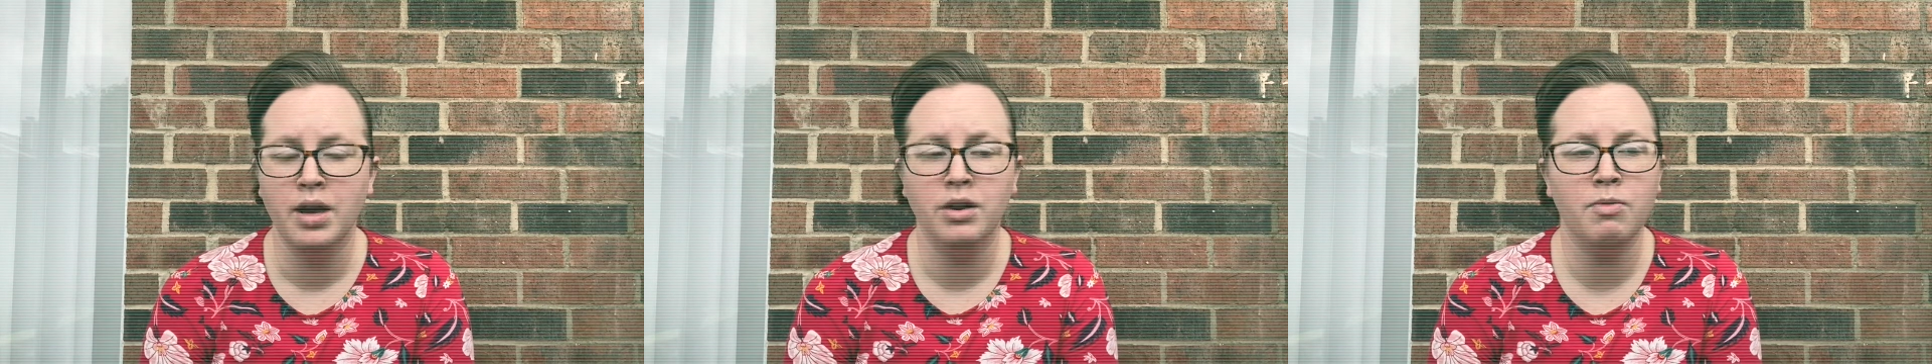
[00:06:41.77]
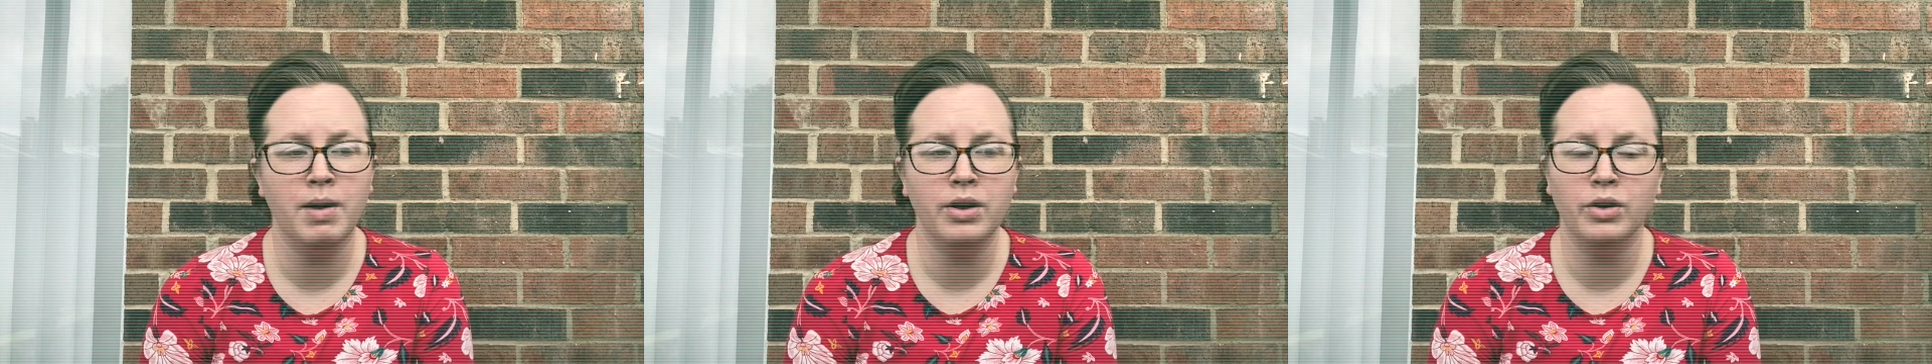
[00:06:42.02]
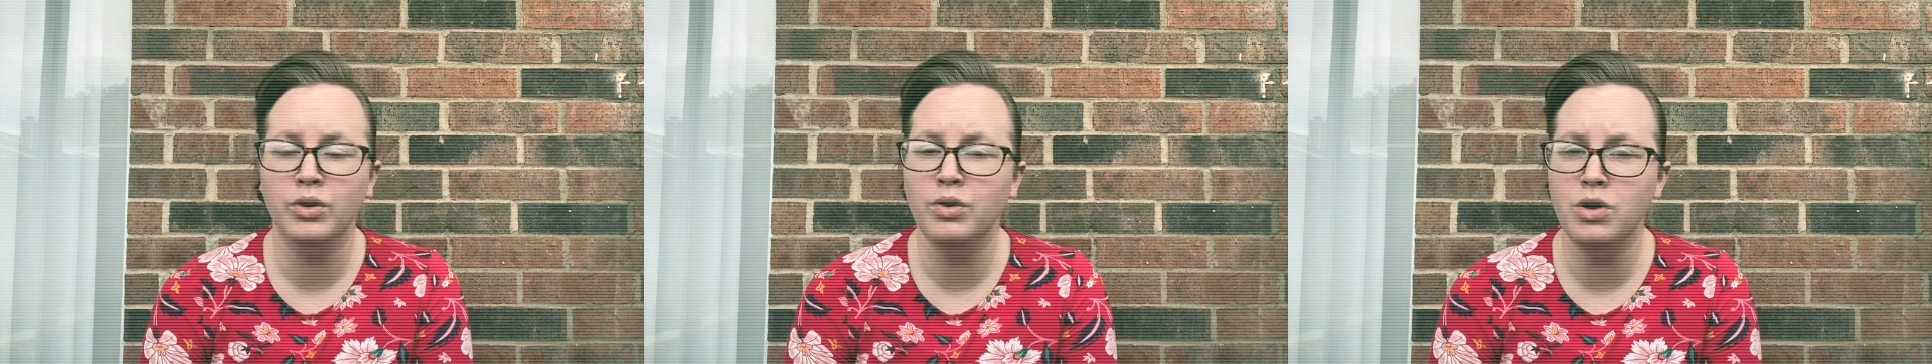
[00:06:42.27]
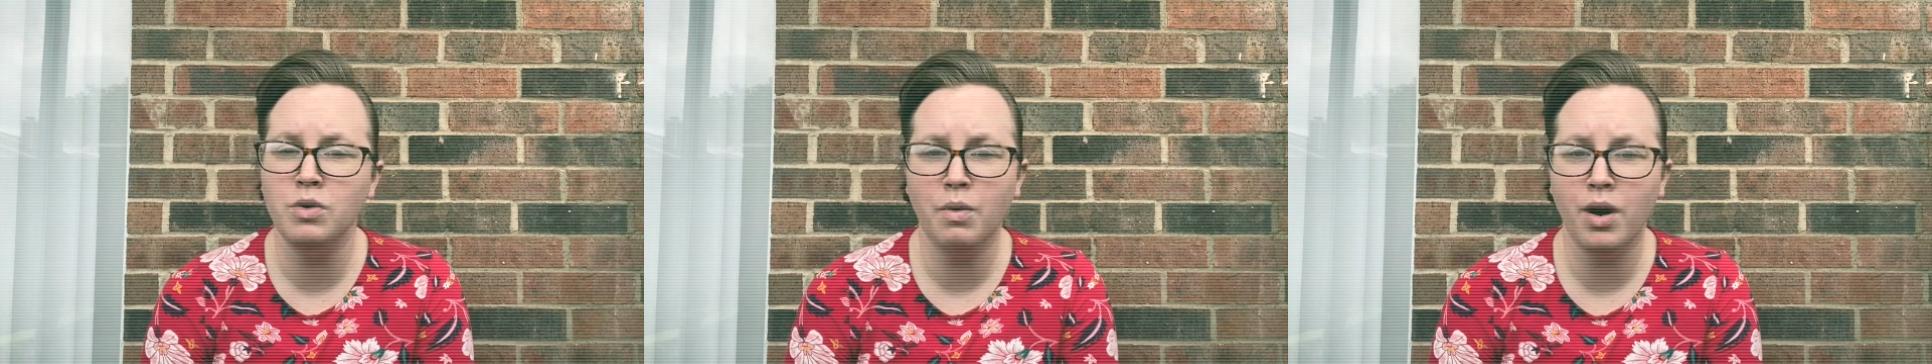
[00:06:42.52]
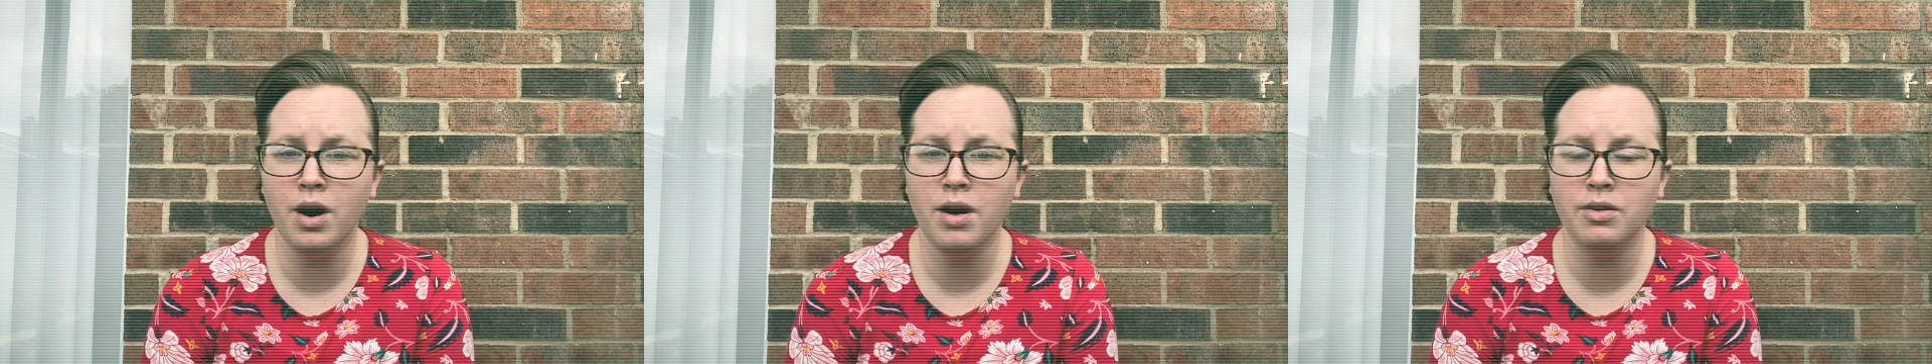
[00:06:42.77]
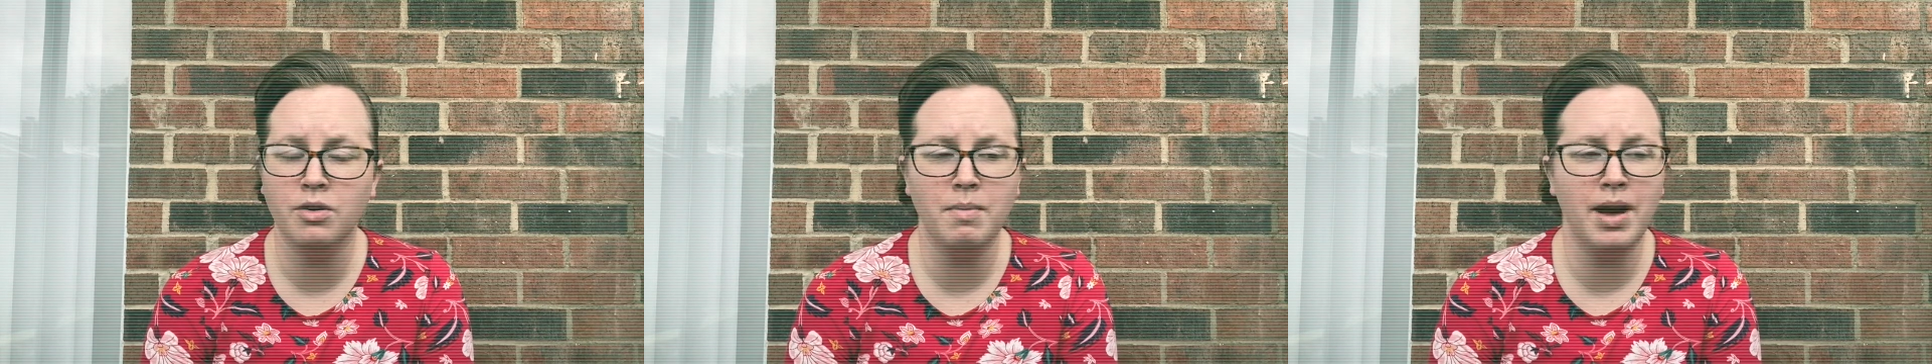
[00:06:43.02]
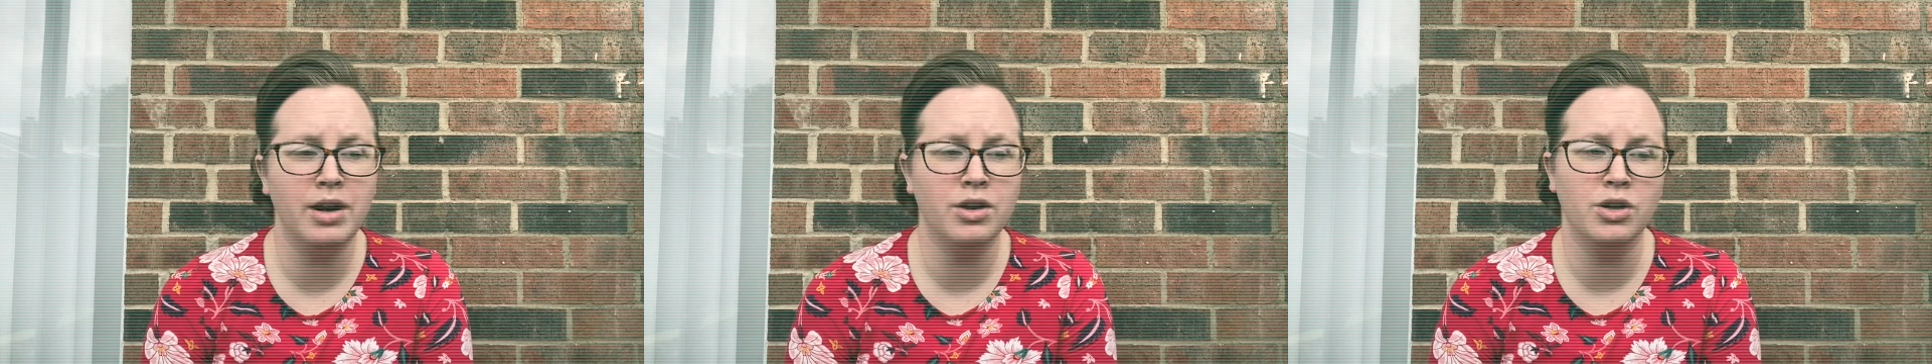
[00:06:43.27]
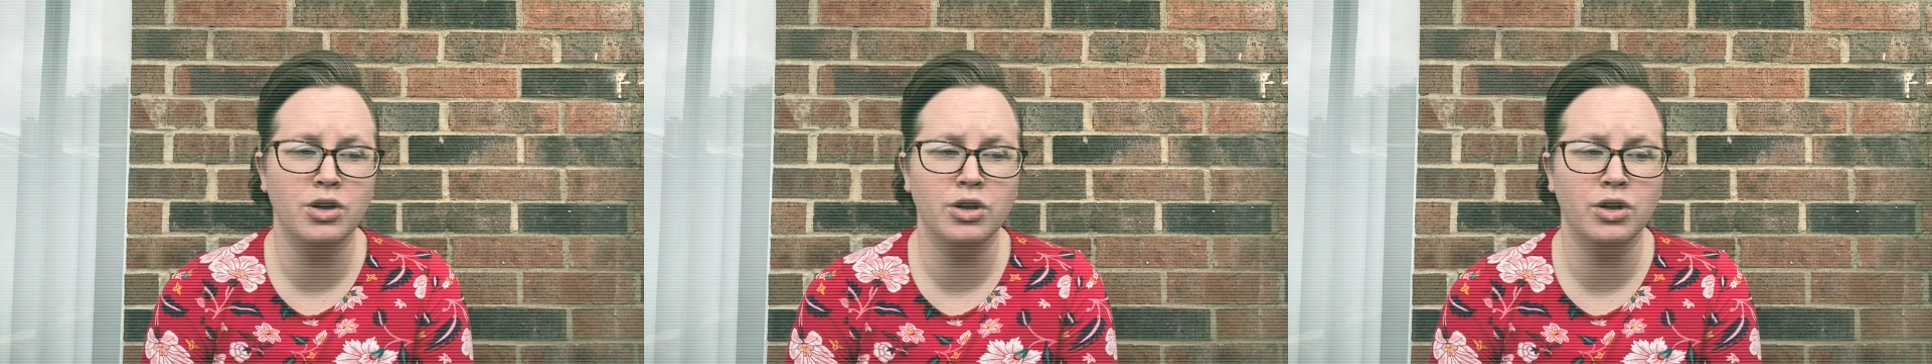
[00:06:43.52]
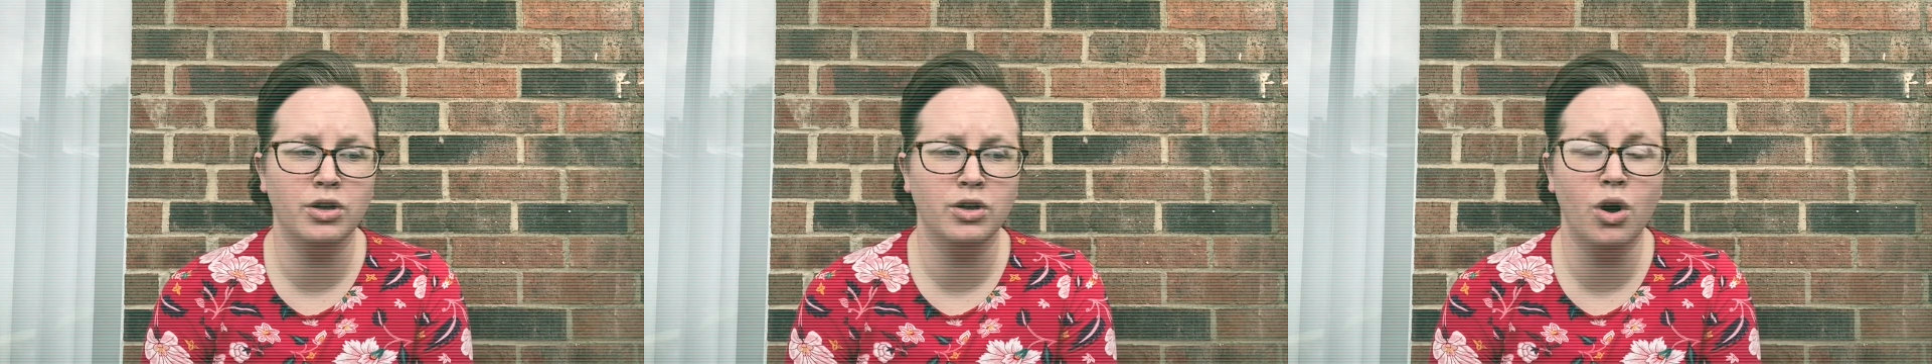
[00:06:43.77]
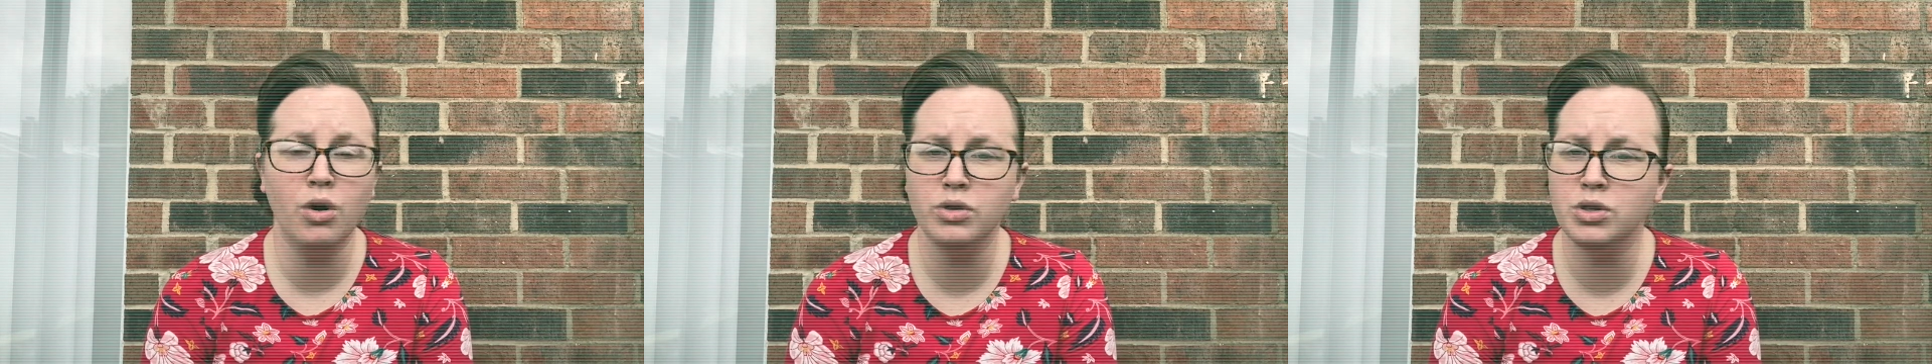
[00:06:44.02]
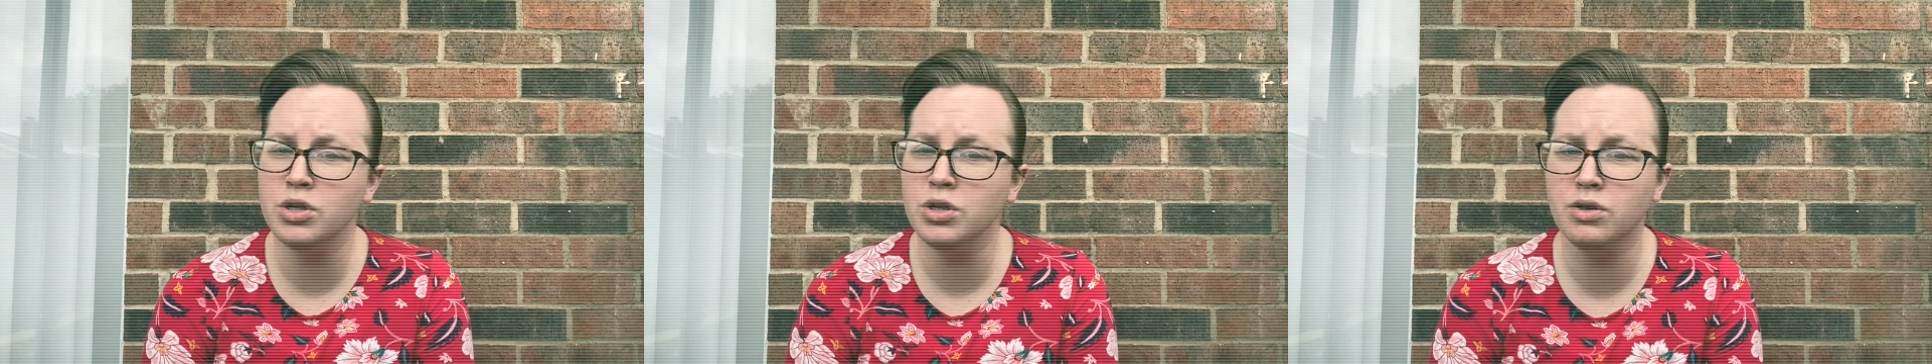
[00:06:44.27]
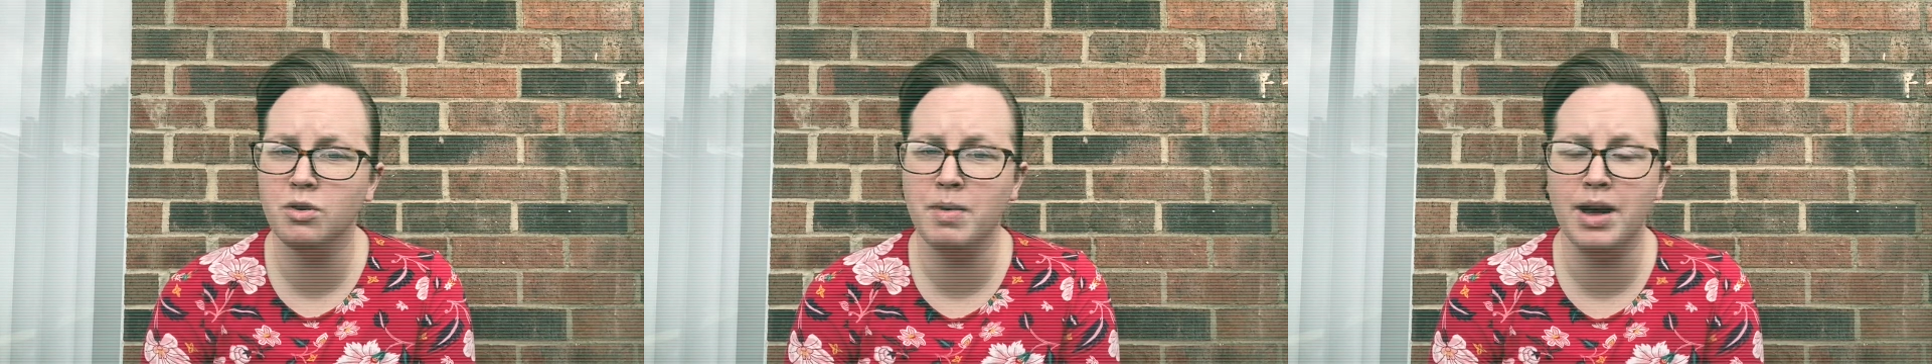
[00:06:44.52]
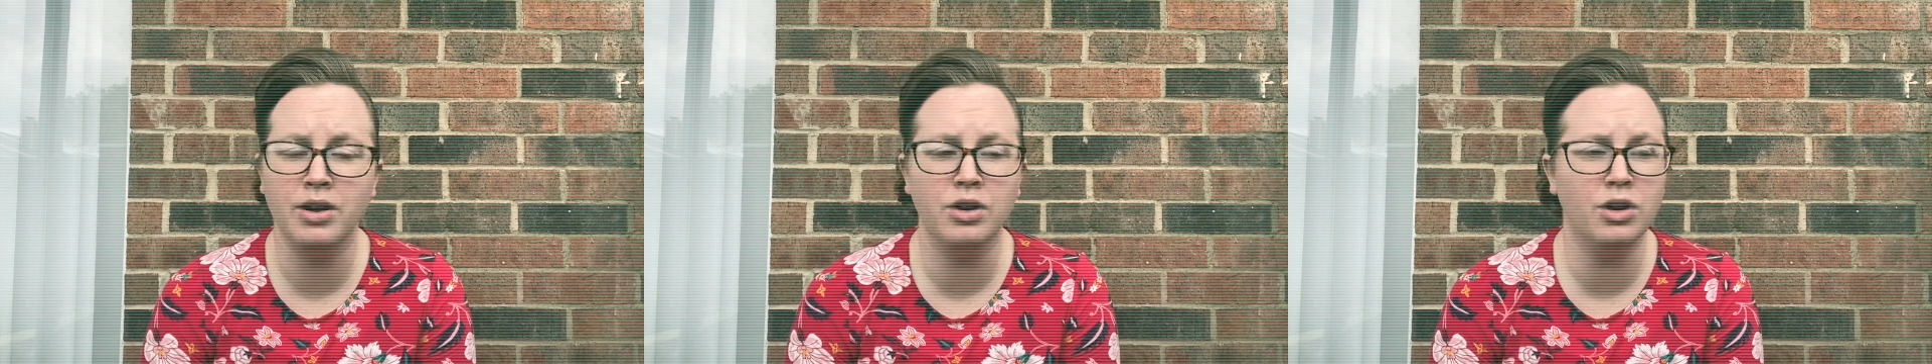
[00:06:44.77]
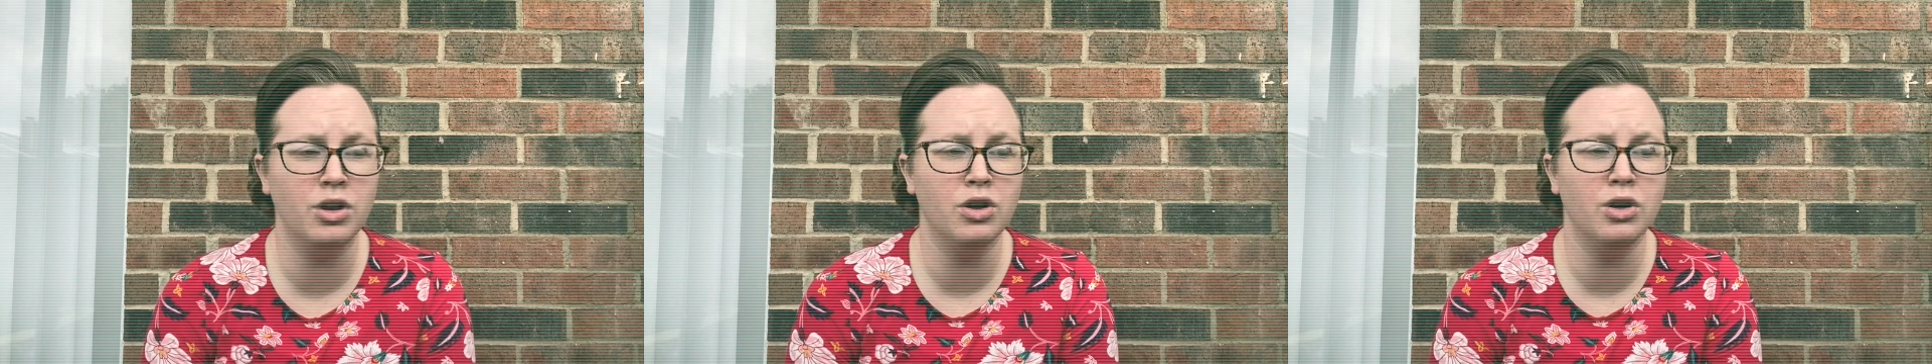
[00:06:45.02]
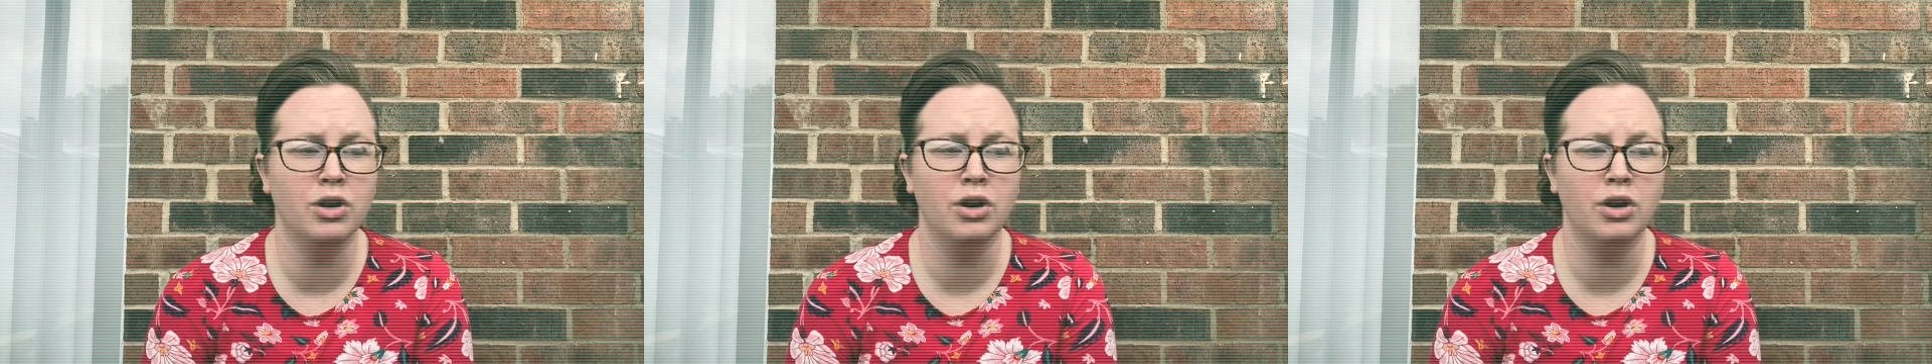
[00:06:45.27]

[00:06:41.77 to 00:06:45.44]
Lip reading: No matter who you are, no matter your culture, no matter your